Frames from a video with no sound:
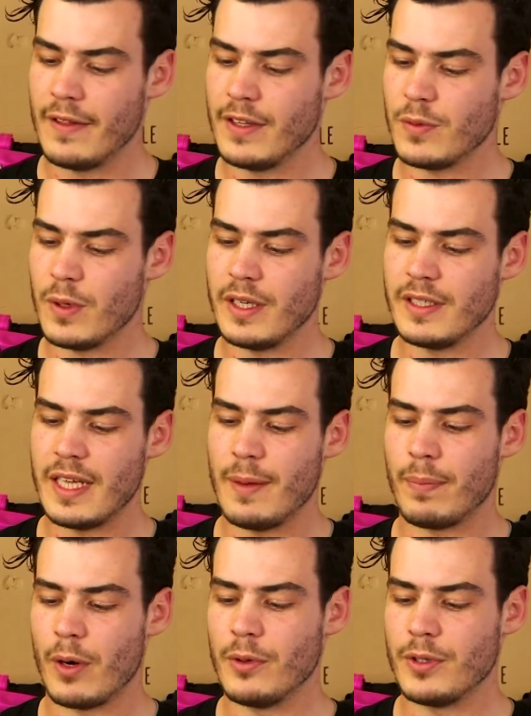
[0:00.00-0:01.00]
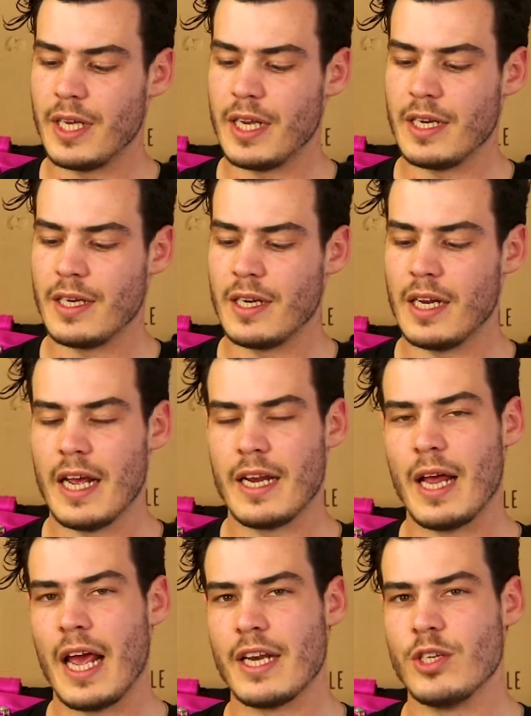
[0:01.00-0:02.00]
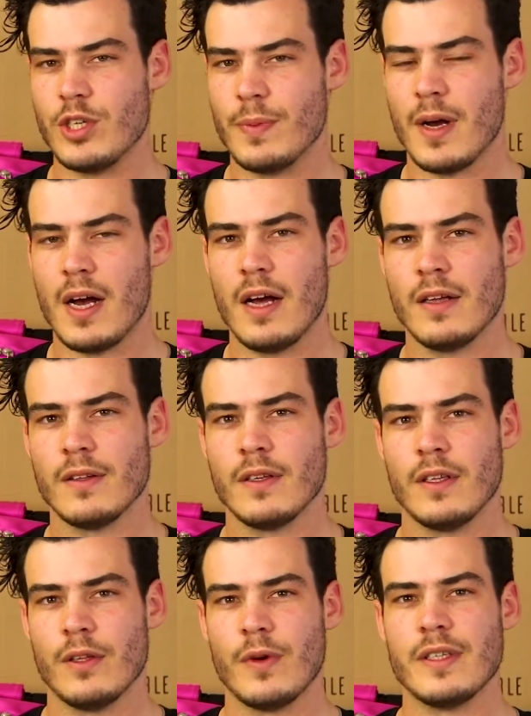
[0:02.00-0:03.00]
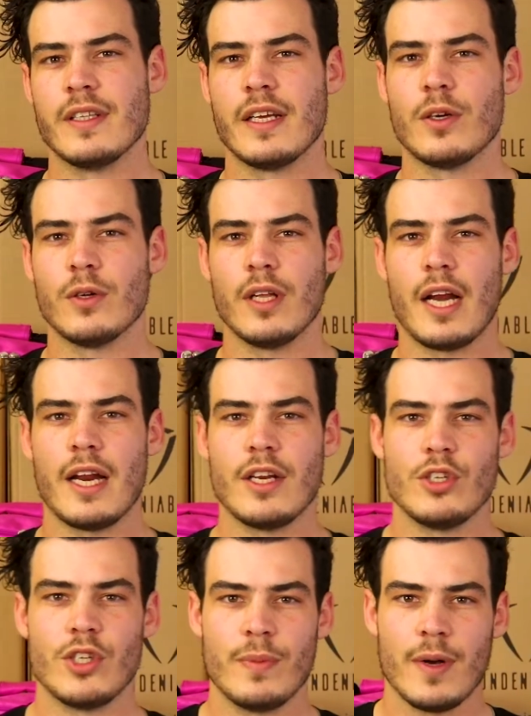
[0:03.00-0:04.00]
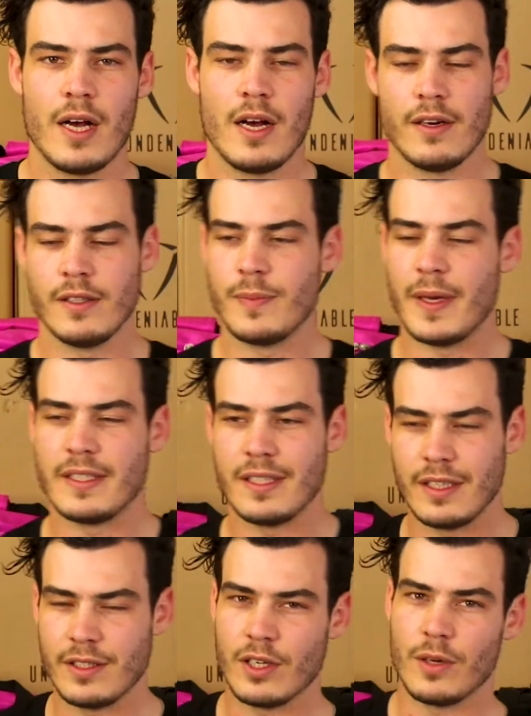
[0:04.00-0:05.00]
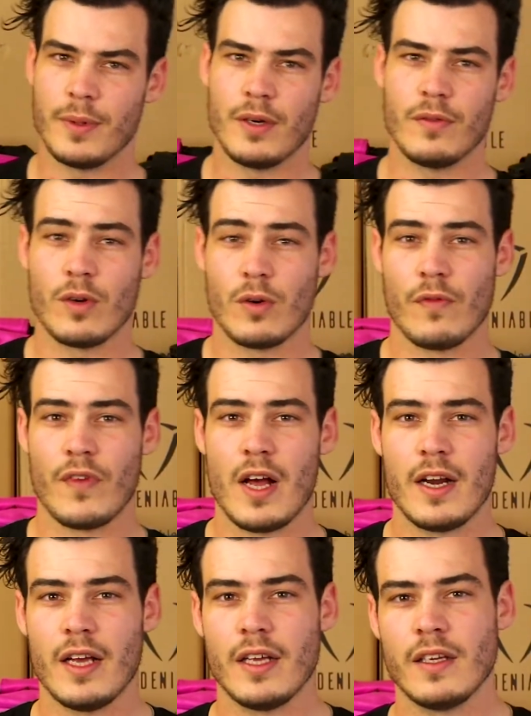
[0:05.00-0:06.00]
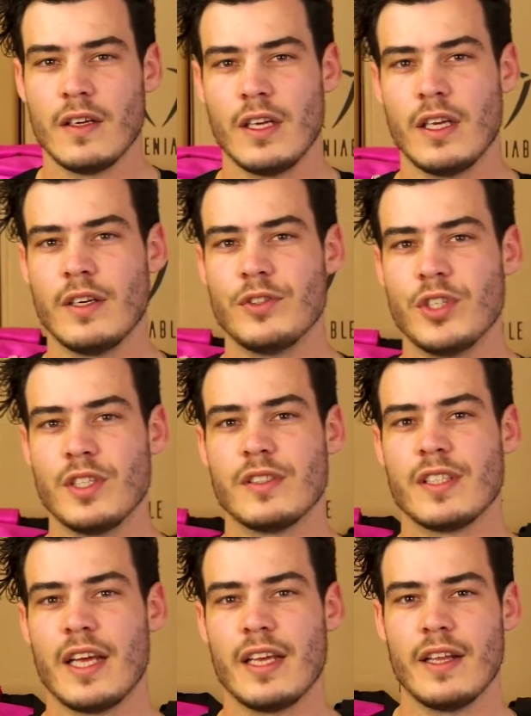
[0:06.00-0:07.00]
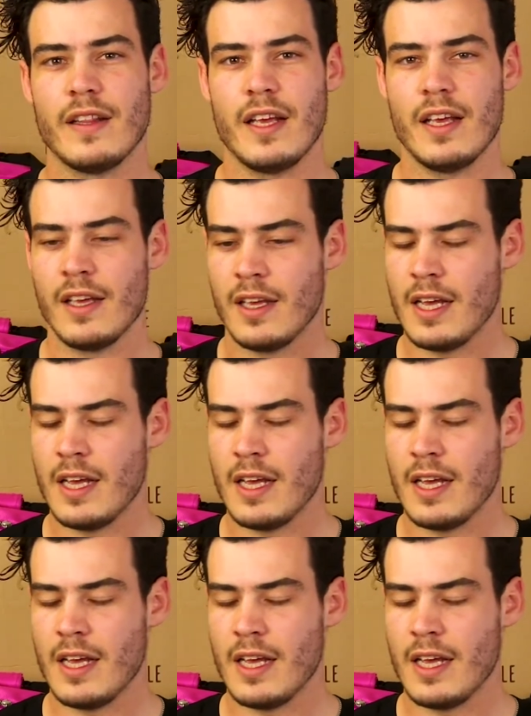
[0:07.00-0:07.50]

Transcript: This one is their protein and energy bar. The reason they call it energy bar is basically it's got a bit of guarana and ginseng in there.